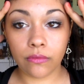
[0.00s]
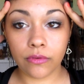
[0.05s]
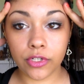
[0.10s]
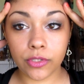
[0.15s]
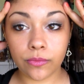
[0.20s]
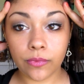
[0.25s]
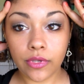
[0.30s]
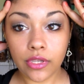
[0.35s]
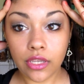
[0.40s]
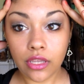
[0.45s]

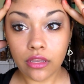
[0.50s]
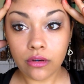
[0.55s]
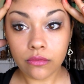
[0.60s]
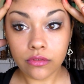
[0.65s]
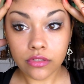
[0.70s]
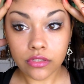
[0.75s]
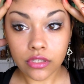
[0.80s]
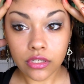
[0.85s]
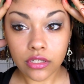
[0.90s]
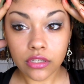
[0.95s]
Wish my head
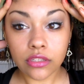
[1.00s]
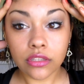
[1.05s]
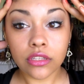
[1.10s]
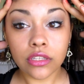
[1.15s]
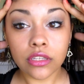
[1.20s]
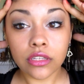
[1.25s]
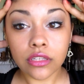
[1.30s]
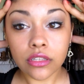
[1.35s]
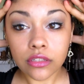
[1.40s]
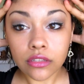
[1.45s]
was like
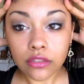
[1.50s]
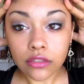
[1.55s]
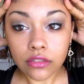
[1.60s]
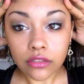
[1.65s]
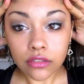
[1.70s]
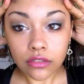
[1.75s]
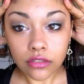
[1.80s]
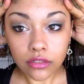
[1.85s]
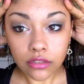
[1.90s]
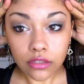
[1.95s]

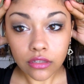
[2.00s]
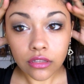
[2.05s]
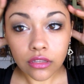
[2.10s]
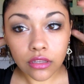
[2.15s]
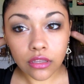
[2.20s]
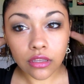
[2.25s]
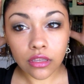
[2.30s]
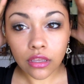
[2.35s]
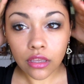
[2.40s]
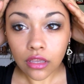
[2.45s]
this.
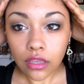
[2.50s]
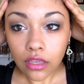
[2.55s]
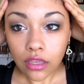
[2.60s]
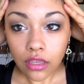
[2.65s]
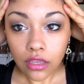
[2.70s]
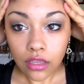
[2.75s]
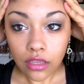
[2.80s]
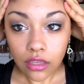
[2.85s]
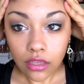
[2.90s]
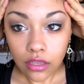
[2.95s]

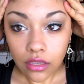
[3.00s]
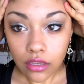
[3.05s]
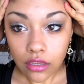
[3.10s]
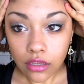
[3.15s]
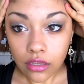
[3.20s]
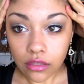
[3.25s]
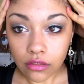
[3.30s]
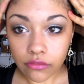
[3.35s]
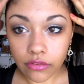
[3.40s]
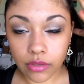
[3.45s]

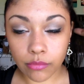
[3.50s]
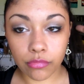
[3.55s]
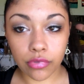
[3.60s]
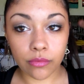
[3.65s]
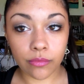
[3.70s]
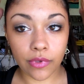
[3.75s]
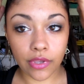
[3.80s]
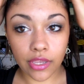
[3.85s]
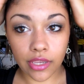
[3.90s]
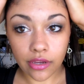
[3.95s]
I
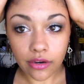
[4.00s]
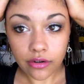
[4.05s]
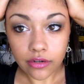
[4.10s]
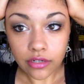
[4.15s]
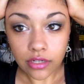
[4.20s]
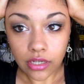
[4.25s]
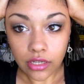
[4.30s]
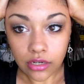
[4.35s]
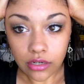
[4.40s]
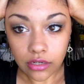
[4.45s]
put my hair
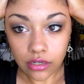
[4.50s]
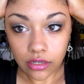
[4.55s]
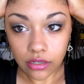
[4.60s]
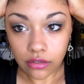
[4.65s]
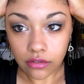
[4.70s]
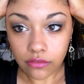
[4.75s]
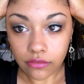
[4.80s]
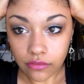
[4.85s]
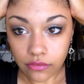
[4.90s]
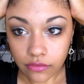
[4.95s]
tight
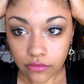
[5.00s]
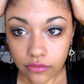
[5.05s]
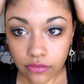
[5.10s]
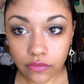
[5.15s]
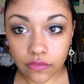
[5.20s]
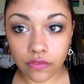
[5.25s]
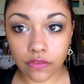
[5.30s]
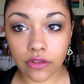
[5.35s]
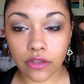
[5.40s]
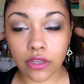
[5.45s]
enough.
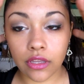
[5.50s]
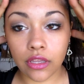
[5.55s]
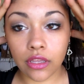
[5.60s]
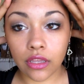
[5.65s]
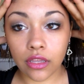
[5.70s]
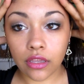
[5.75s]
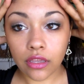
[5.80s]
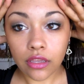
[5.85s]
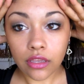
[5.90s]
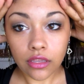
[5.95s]

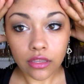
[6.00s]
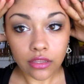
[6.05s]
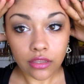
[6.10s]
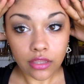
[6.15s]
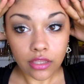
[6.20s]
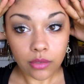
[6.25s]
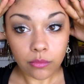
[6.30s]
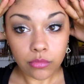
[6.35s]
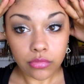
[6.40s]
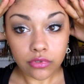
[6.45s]

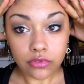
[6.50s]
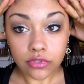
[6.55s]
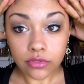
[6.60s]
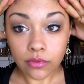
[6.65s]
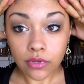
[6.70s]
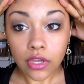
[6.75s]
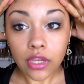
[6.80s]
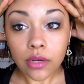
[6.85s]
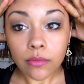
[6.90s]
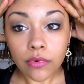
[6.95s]
It like
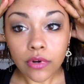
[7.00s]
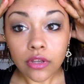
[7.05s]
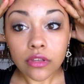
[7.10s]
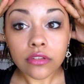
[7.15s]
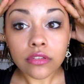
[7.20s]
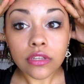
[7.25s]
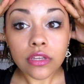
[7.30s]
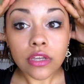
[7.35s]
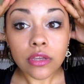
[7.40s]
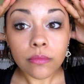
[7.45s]
pulls my
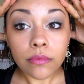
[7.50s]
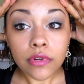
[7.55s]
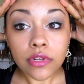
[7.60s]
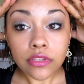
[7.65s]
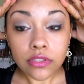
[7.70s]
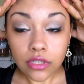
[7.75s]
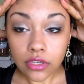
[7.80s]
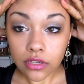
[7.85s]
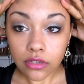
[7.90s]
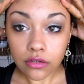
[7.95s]
eyebrows up.
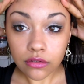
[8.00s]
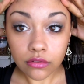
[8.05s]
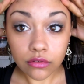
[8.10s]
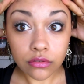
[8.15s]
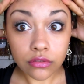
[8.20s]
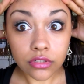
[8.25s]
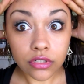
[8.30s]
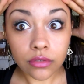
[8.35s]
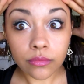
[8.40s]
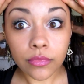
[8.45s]
It's like an
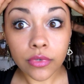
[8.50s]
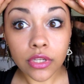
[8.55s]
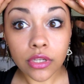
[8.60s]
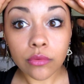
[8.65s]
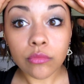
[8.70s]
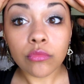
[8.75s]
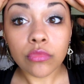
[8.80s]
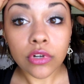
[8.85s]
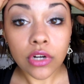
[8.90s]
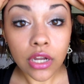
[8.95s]

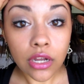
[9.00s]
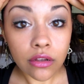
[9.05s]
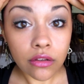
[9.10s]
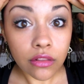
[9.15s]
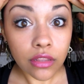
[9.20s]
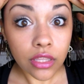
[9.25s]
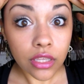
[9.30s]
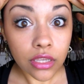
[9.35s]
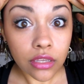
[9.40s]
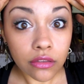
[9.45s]
ultimate brow
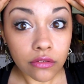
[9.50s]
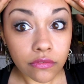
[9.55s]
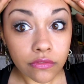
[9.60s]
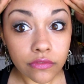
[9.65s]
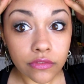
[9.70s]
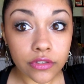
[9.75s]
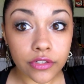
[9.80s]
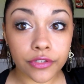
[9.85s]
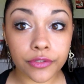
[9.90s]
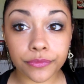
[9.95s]

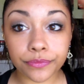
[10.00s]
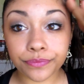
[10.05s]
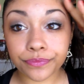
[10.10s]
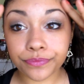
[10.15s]
lift.